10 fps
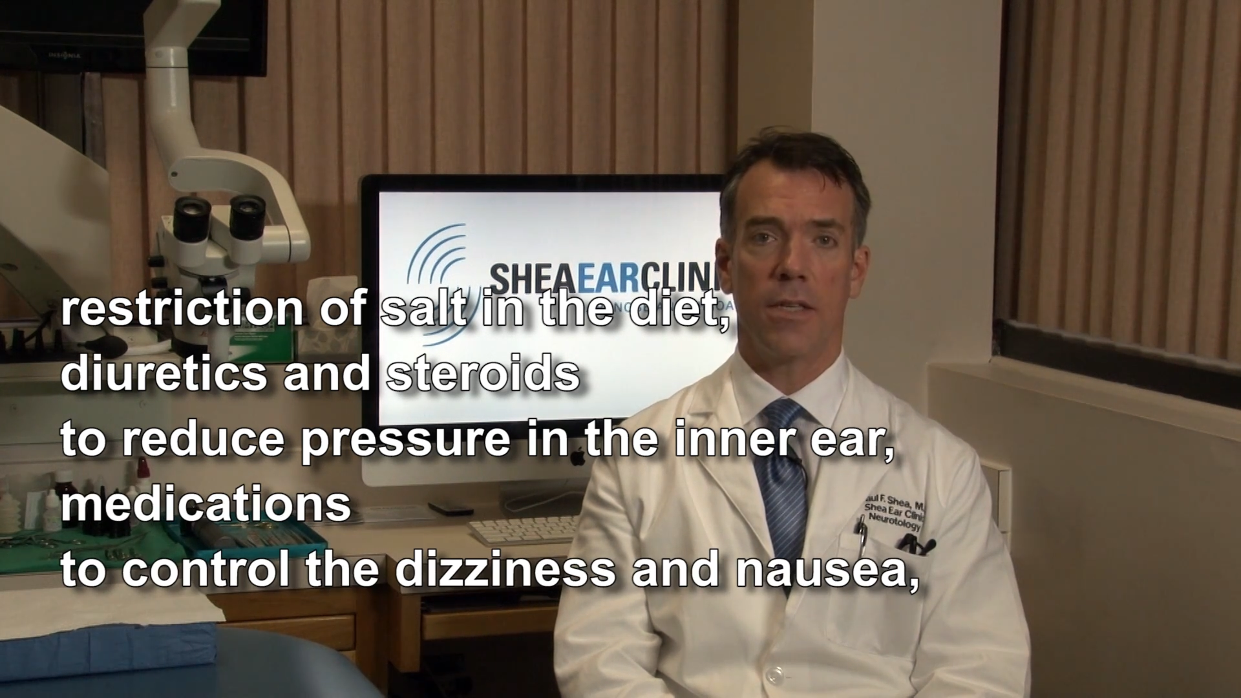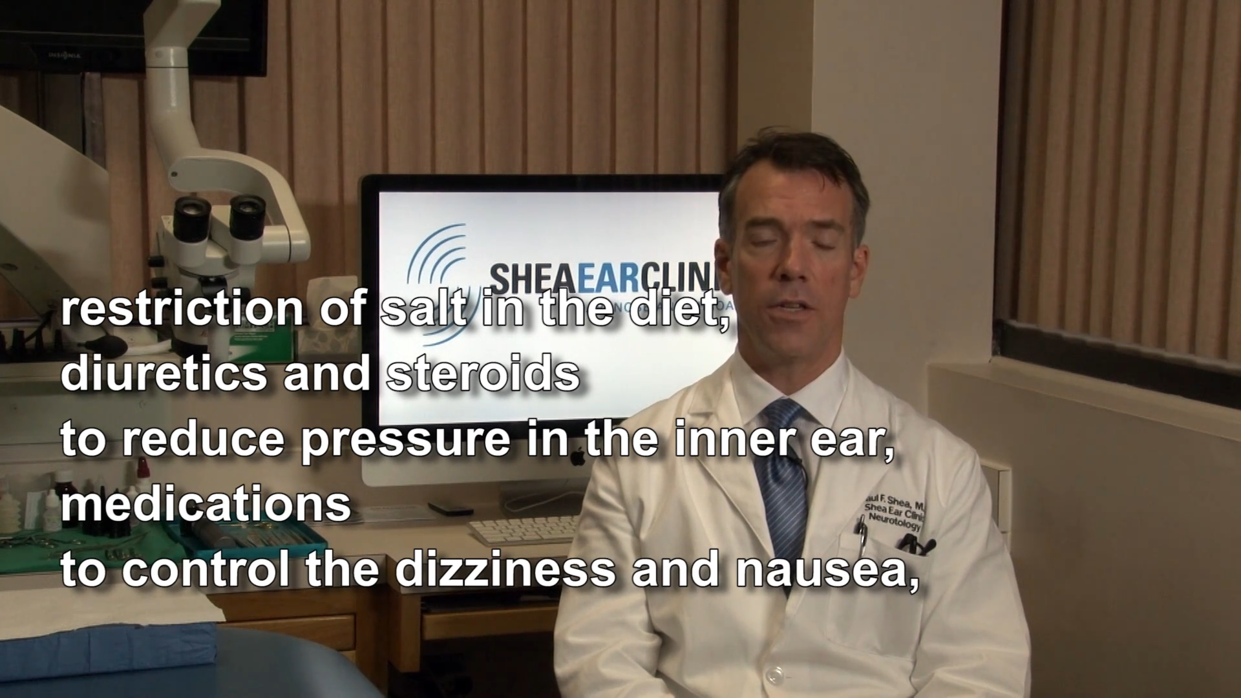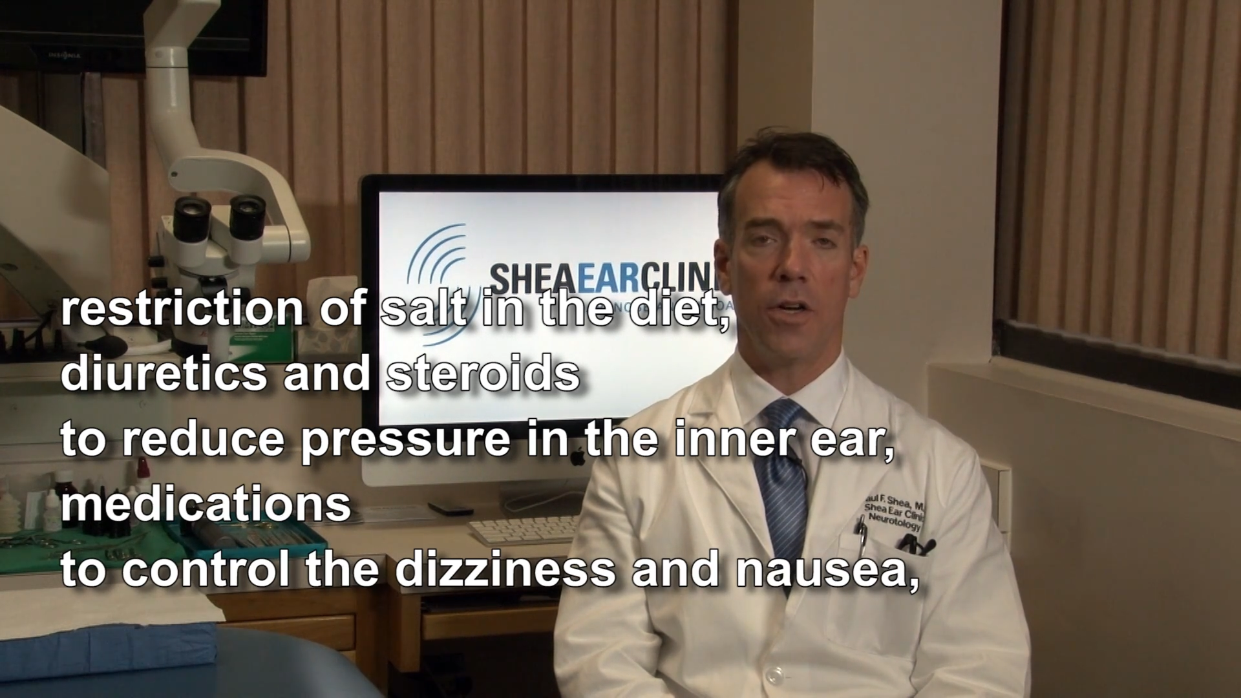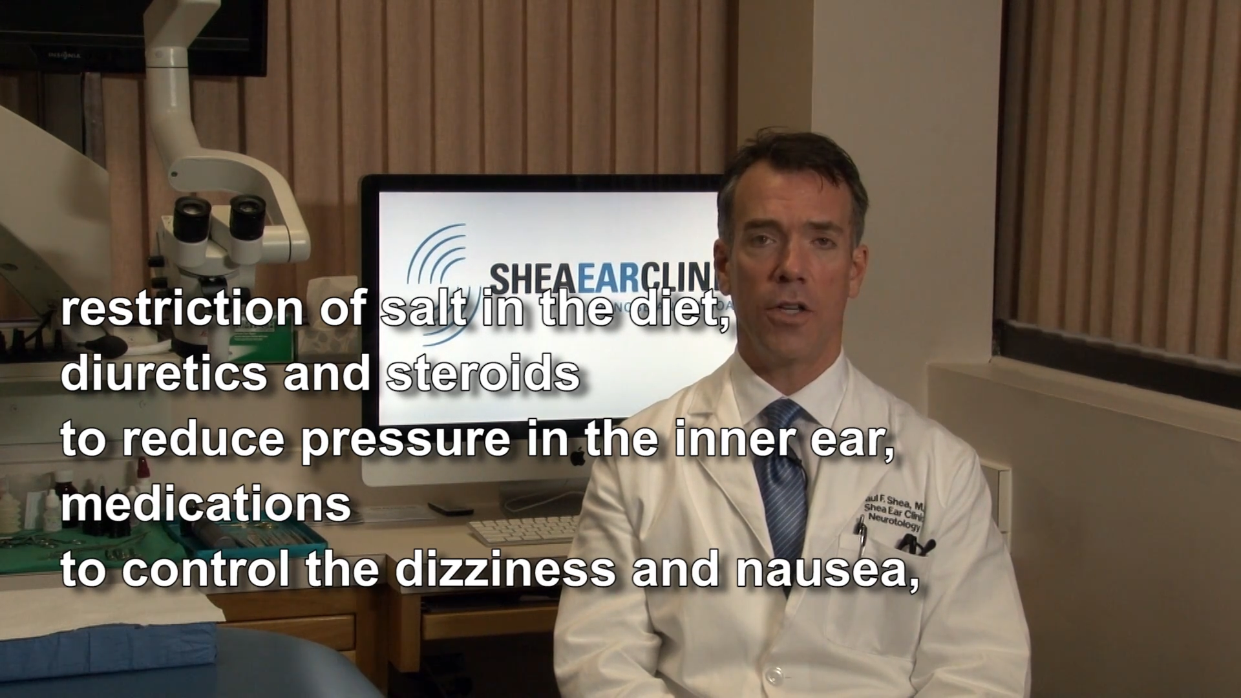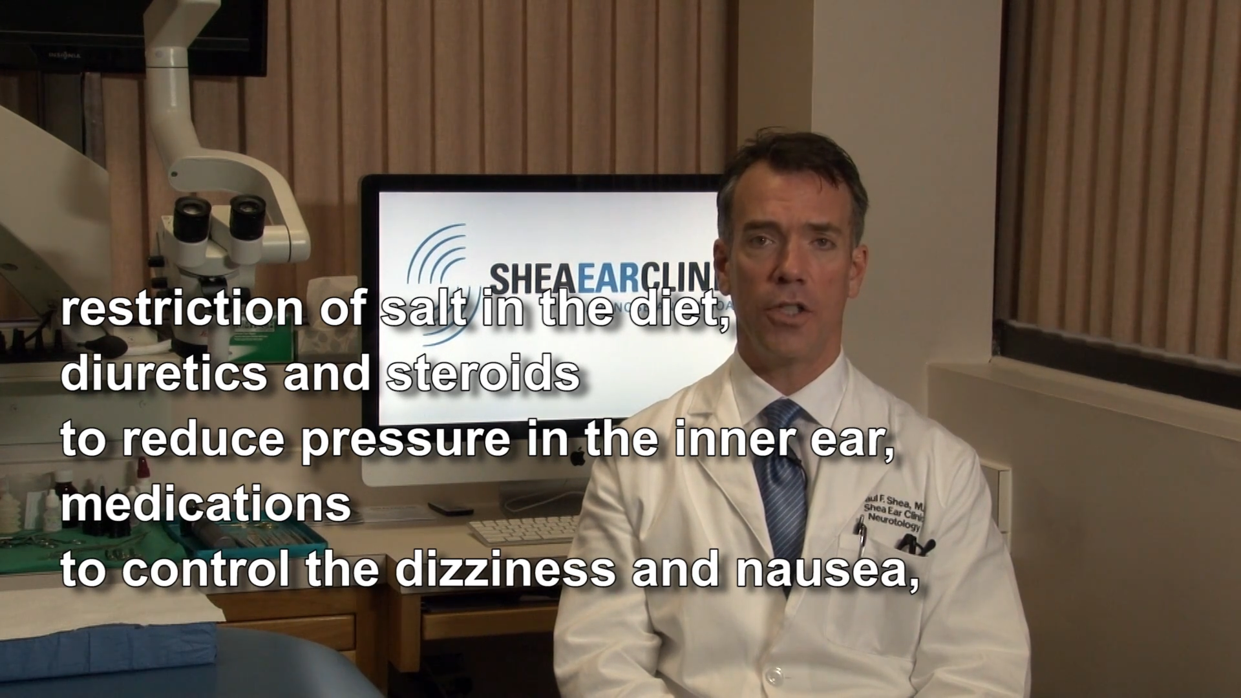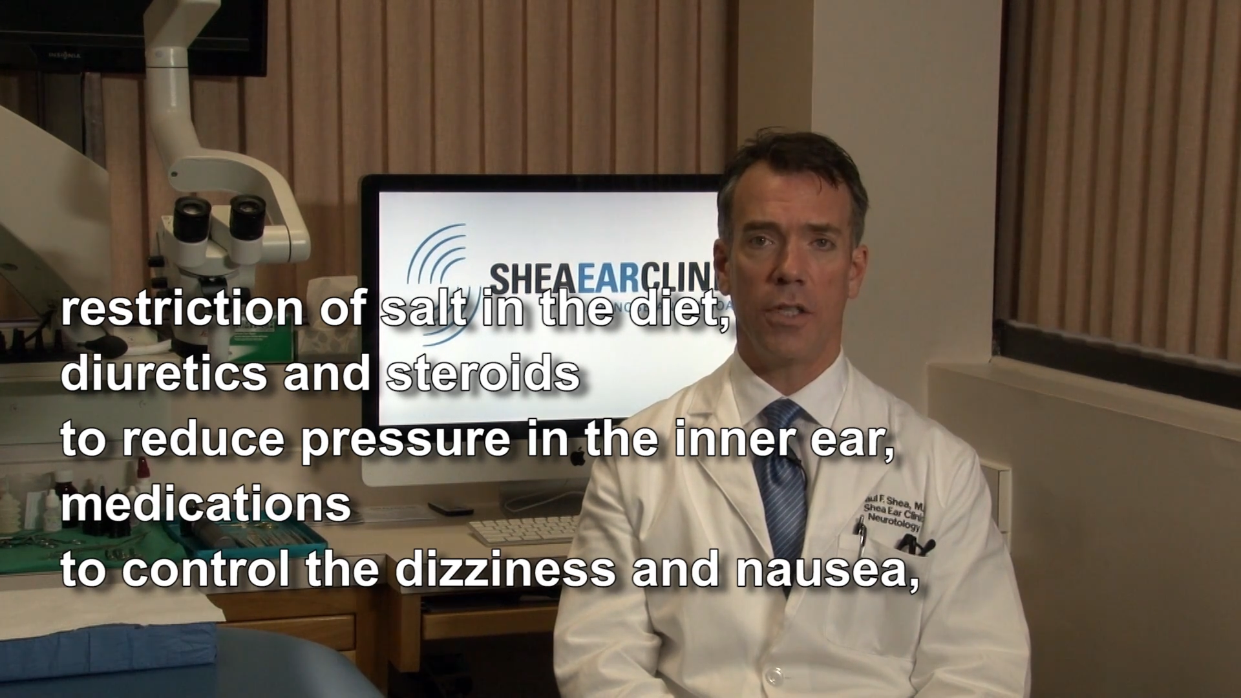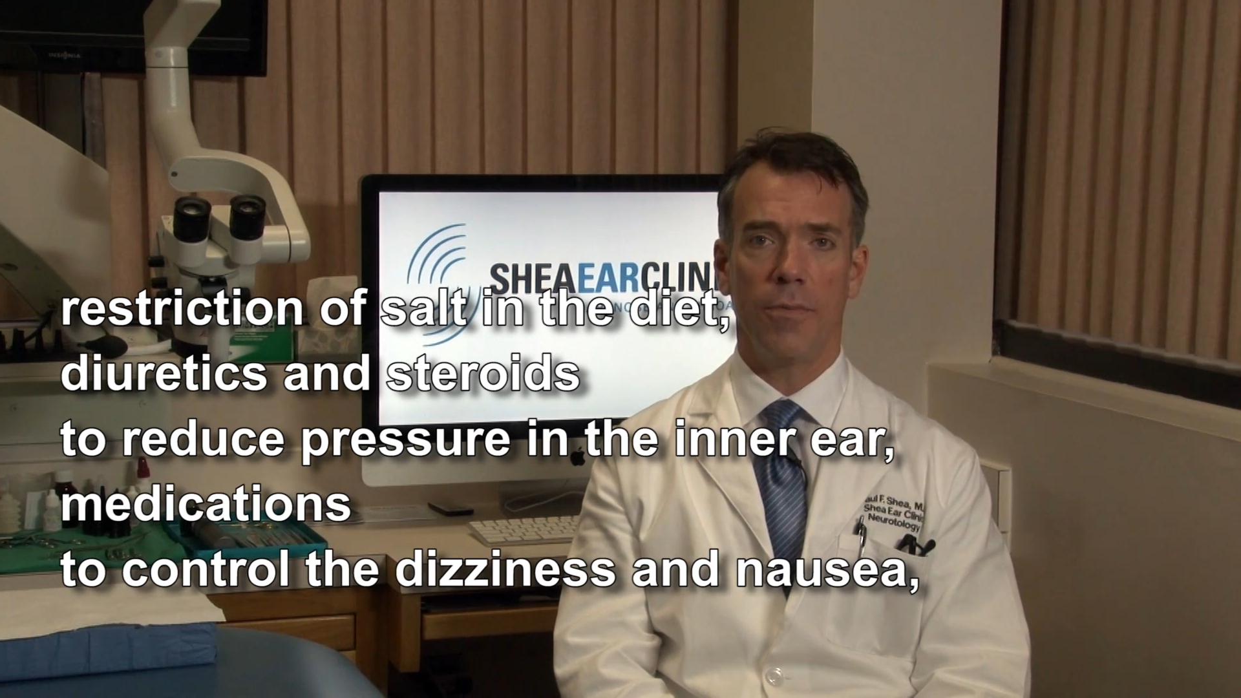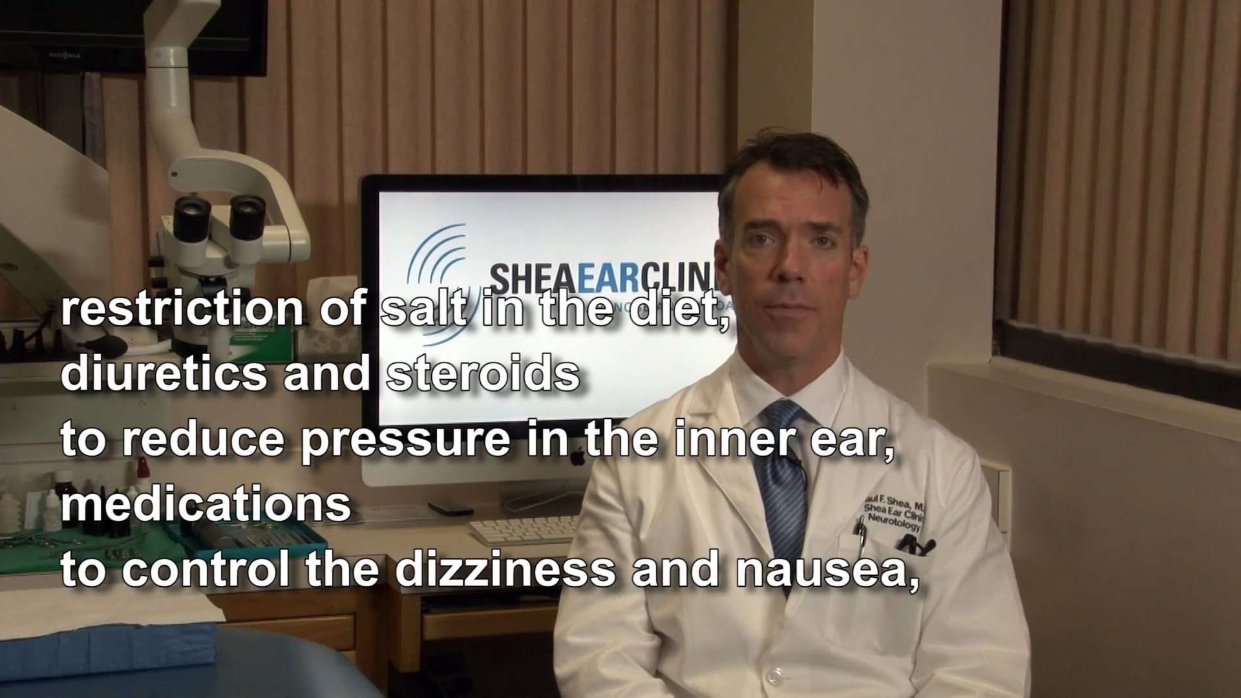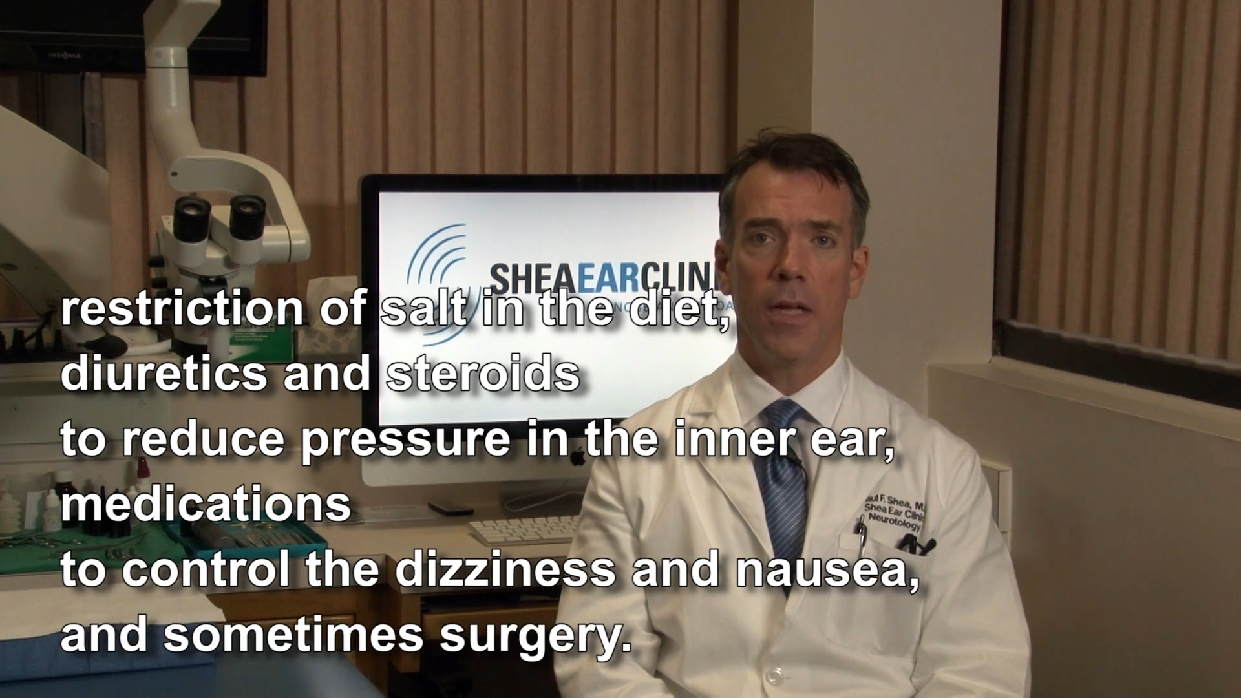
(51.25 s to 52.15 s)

and nausea,